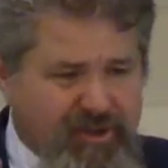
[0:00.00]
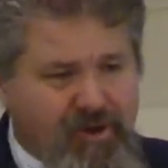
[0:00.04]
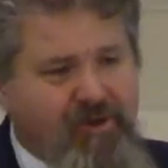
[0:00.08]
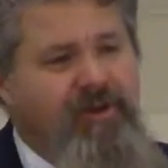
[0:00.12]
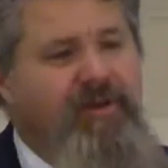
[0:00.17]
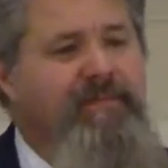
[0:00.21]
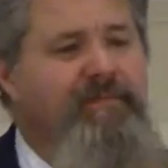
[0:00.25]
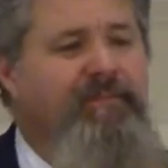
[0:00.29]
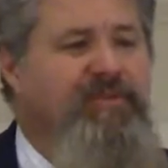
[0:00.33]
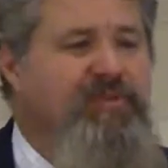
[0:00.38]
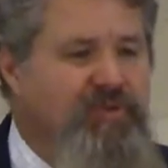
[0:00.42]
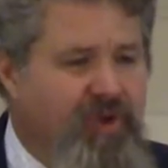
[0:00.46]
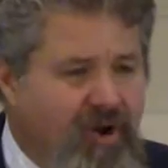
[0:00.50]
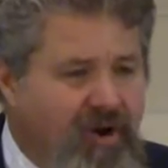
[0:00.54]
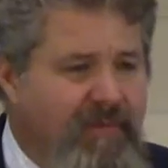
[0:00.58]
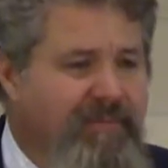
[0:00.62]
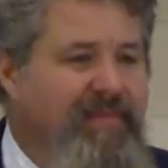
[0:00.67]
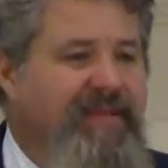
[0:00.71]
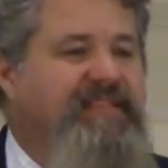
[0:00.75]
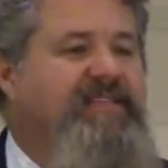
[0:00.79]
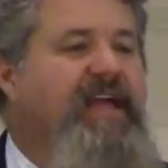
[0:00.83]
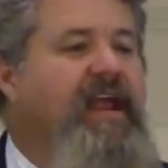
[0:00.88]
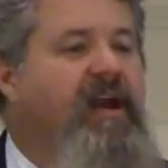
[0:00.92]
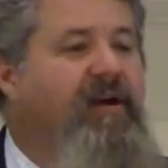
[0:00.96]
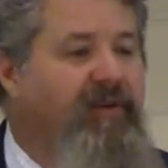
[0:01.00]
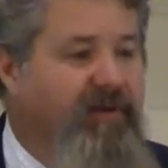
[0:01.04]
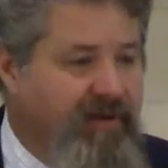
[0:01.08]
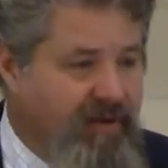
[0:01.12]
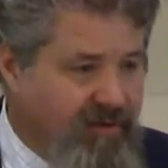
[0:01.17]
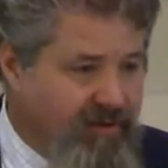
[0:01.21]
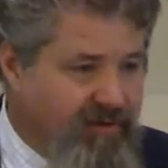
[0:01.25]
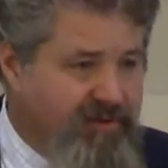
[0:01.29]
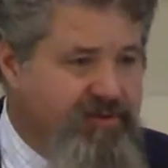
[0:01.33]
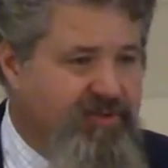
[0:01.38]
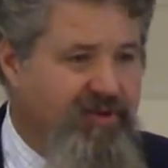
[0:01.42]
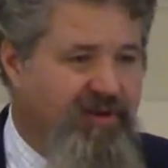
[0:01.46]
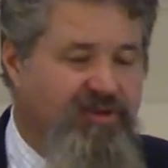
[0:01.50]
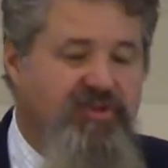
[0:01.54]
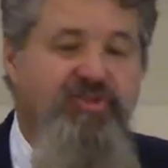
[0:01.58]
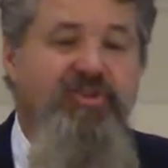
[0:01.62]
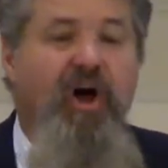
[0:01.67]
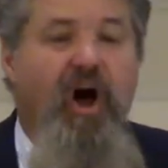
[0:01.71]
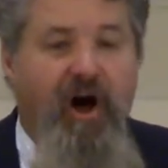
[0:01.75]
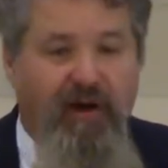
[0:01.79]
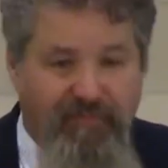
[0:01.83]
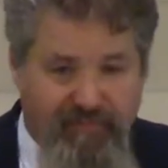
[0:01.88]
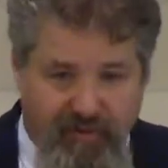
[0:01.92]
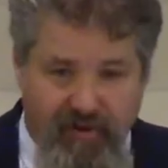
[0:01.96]
certain, certain materials are
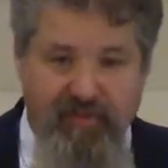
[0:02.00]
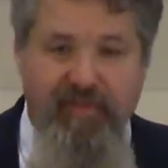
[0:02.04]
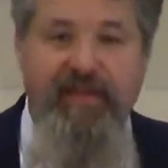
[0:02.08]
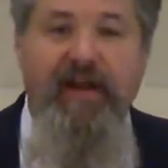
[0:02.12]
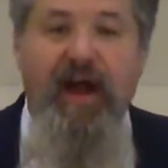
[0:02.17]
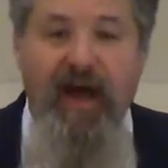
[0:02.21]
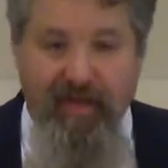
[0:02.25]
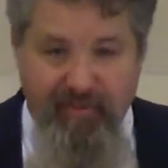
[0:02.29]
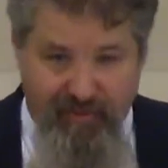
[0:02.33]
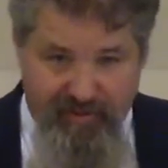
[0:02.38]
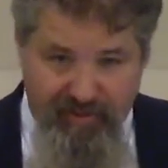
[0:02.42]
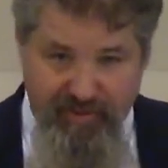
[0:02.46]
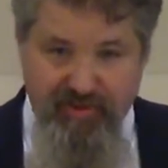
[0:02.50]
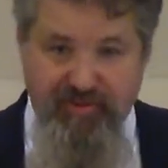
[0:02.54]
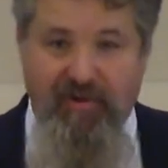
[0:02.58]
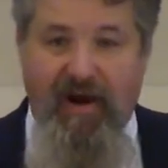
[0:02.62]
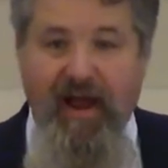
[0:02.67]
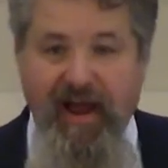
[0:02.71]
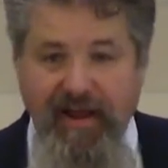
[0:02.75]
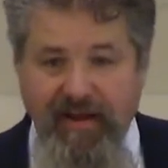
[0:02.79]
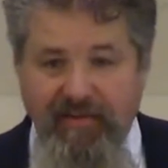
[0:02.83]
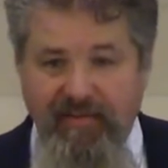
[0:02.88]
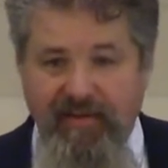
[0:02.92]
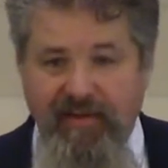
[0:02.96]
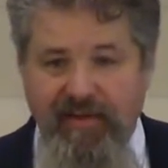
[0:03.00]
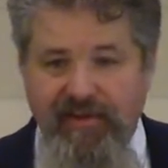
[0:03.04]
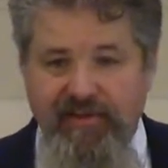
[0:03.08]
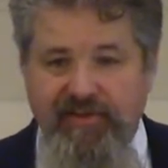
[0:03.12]
softer than others, right?